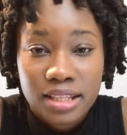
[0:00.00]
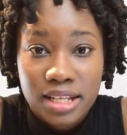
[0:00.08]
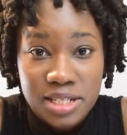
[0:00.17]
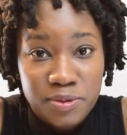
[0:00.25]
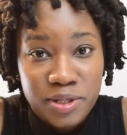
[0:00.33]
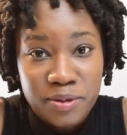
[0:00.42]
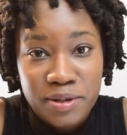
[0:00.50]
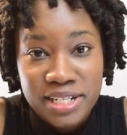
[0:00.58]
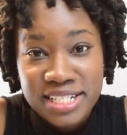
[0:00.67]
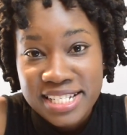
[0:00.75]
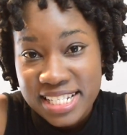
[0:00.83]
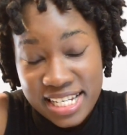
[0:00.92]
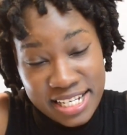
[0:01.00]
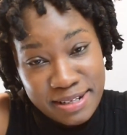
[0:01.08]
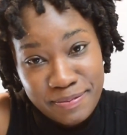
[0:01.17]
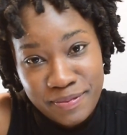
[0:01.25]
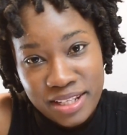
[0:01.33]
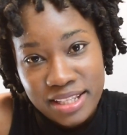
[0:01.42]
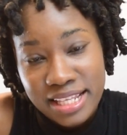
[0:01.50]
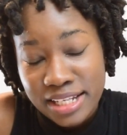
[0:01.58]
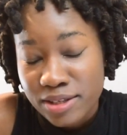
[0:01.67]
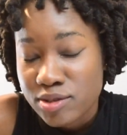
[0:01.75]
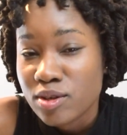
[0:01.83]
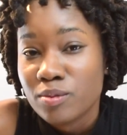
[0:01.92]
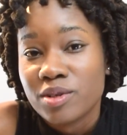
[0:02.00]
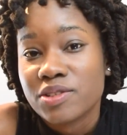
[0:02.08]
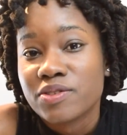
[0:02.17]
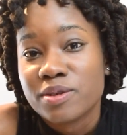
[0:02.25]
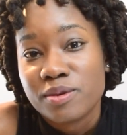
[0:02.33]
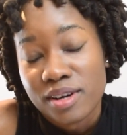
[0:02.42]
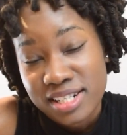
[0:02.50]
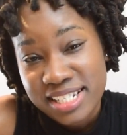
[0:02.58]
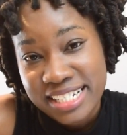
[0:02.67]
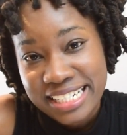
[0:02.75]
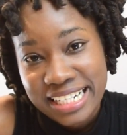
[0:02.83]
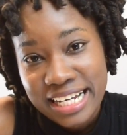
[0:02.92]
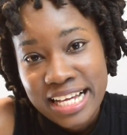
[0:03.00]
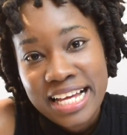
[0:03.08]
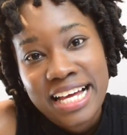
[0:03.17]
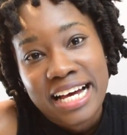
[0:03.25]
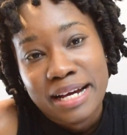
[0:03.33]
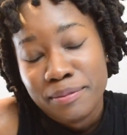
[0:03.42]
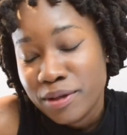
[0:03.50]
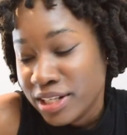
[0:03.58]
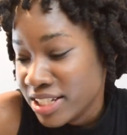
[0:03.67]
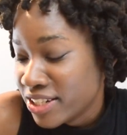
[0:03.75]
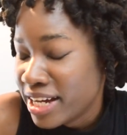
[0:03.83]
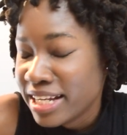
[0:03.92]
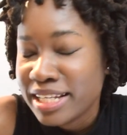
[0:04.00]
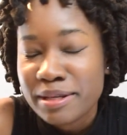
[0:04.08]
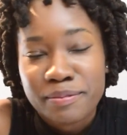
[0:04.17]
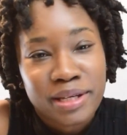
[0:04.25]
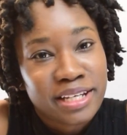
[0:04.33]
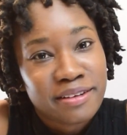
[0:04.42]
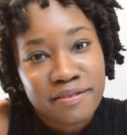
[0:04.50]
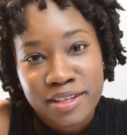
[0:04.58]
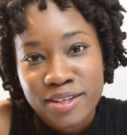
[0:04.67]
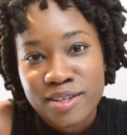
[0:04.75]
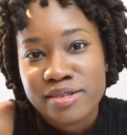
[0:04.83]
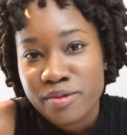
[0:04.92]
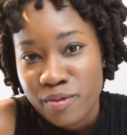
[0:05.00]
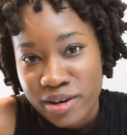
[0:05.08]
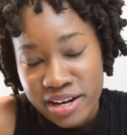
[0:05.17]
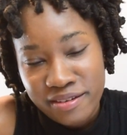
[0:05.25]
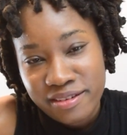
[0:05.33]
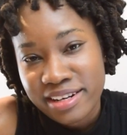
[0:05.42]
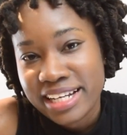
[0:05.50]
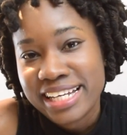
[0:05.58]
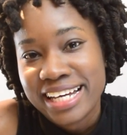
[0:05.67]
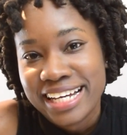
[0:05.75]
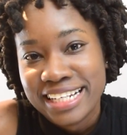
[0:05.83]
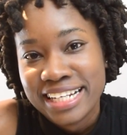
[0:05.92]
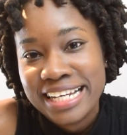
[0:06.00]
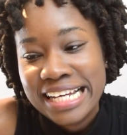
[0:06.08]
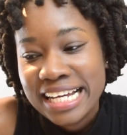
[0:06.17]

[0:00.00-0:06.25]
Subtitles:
That's what I wanted to say. Thank you so much for watching. I'm going to try and keep making videos whenever I can.